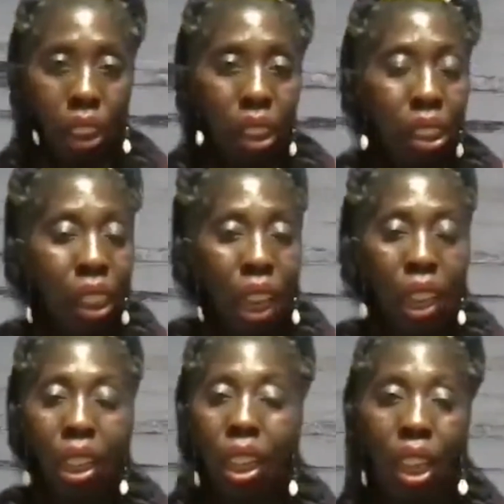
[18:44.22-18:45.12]
to
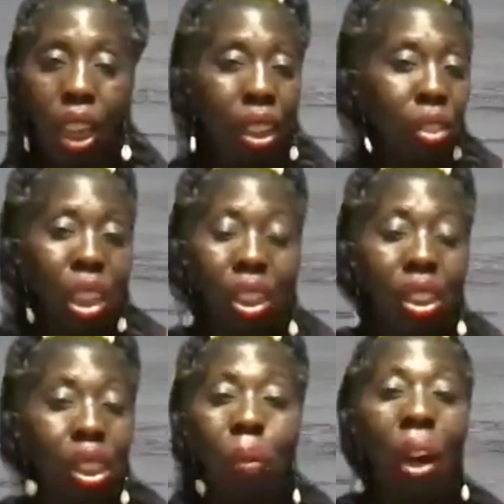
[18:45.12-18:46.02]
Haiti, and they said to
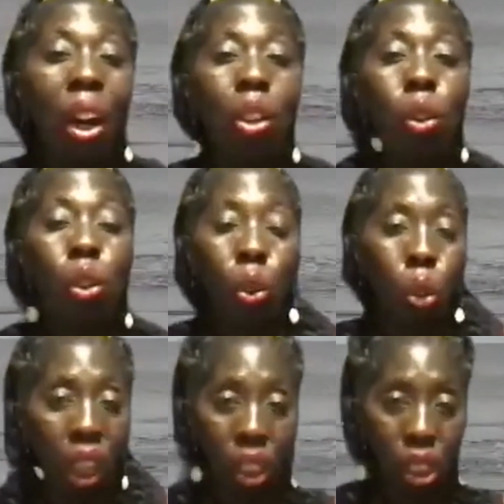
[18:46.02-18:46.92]
some other
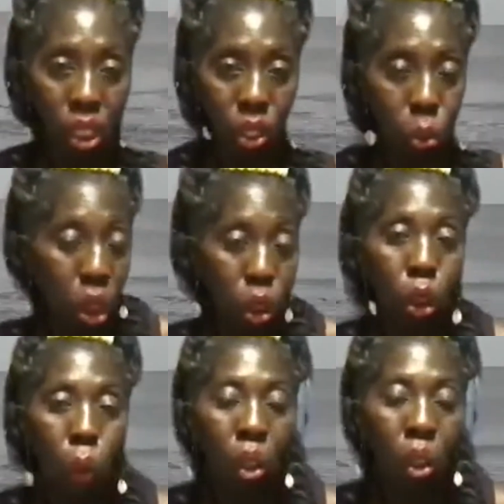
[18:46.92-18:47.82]
locations. We don't know
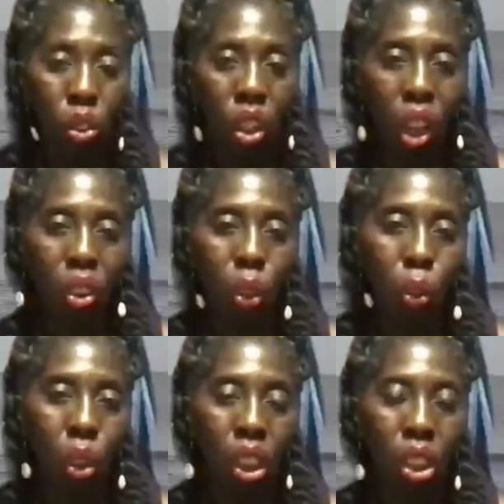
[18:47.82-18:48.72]
what those other
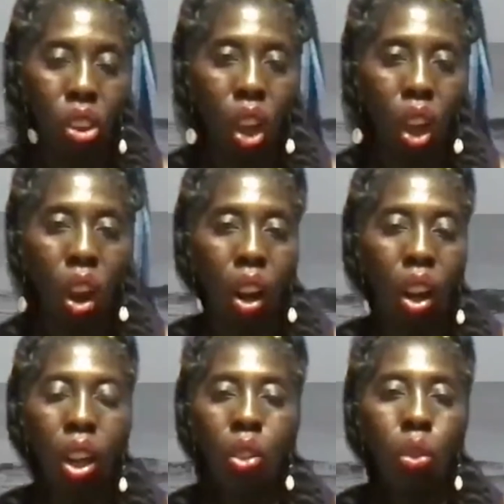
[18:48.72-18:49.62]
locations are.
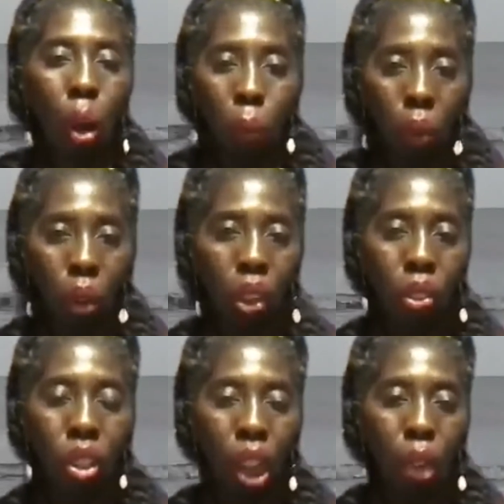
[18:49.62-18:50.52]
So our prayers
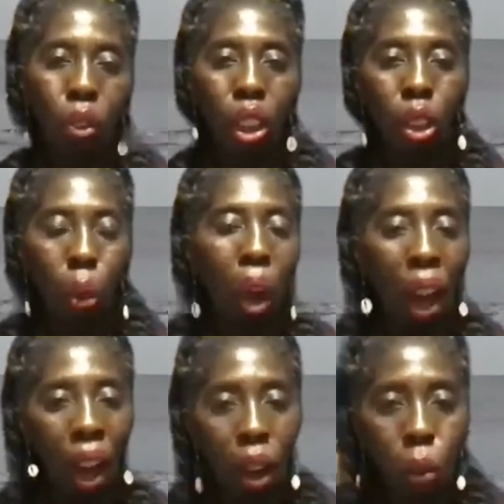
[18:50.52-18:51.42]
definitely go
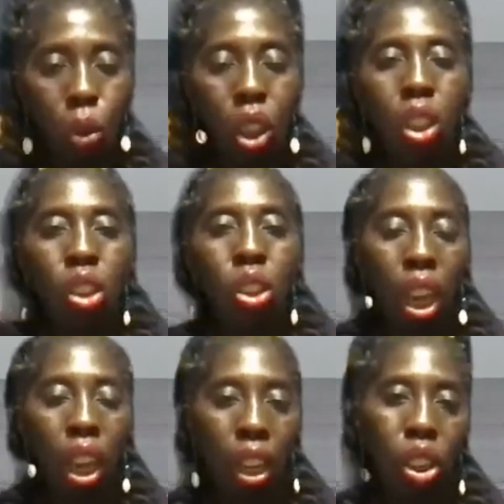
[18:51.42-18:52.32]
out to the
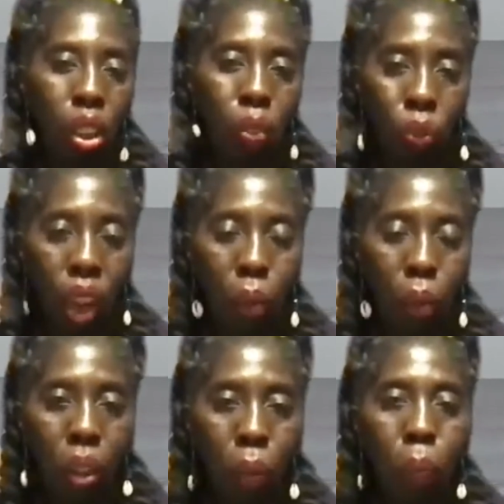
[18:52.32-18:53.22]
Haitian
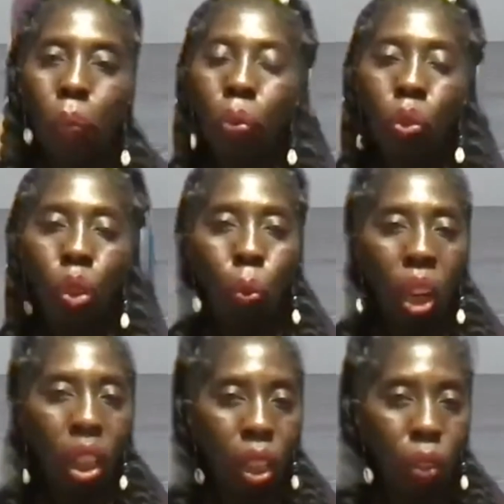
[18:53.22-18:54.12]
family.
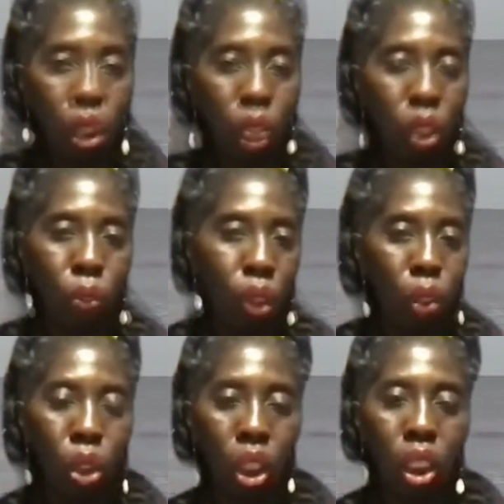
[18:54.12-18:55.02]
When there was a
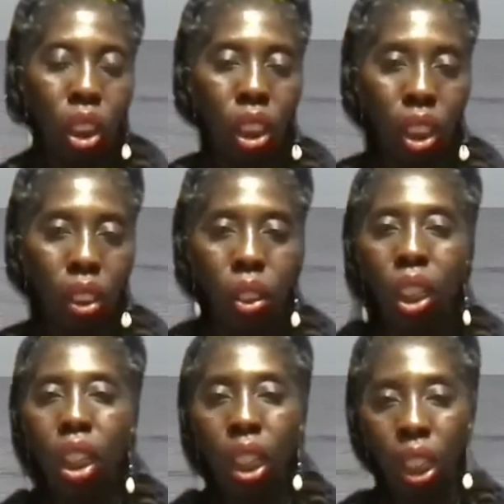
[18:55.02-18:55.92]
revolution here
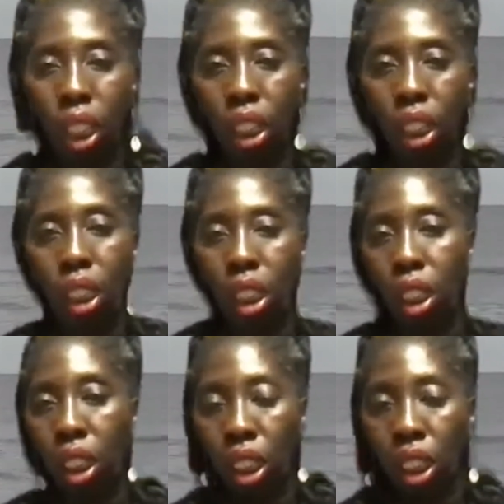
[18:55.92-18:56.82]
in
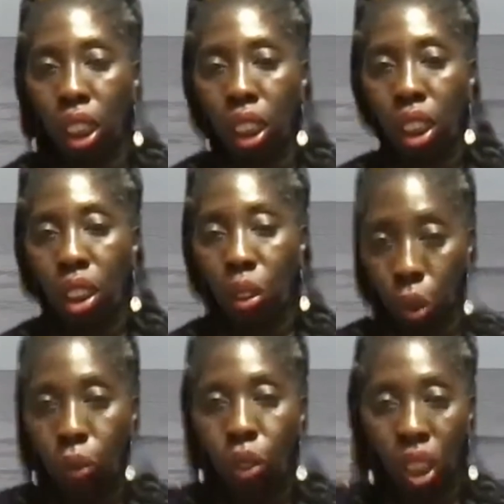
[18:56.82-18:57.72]
the, one
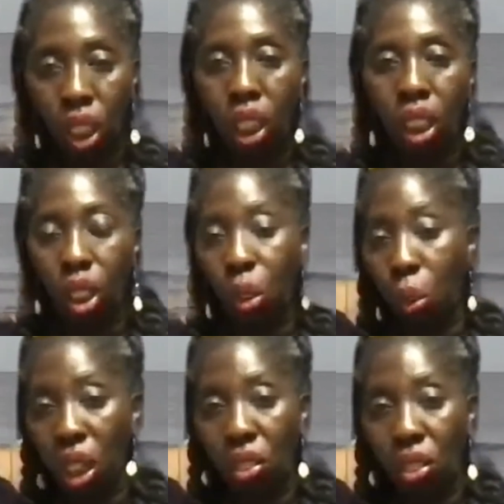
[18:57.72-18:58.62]
would say, the
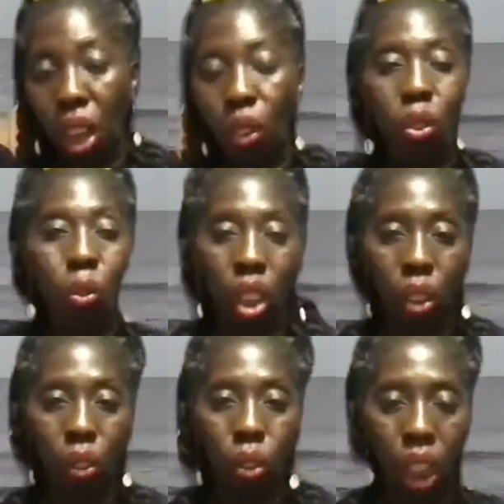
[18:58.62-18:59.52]
US South, where they were
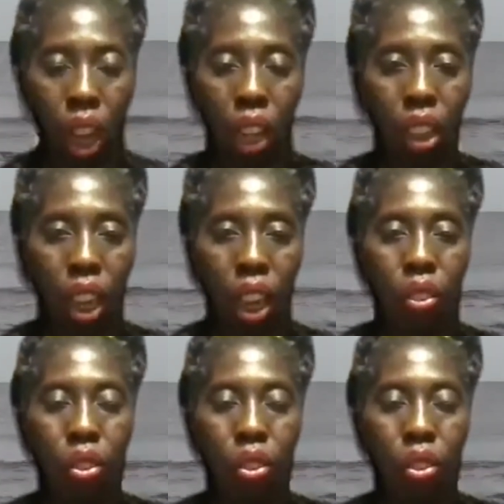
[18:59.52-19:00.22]
colonizing,